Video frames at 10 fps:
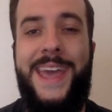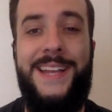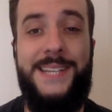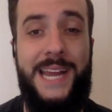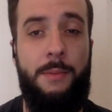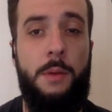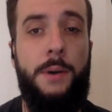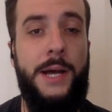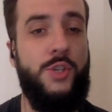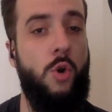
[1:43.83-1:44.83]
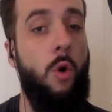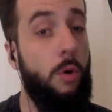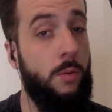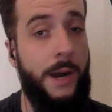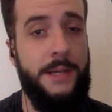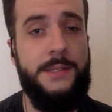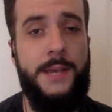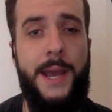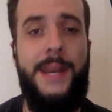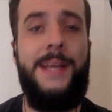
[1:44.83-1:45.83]
and Dynamic Punch or Rock
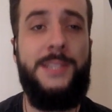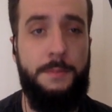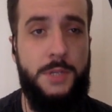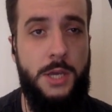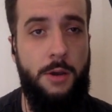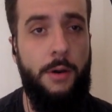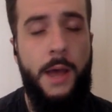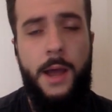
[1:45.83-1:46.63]
Slide. It's up to you.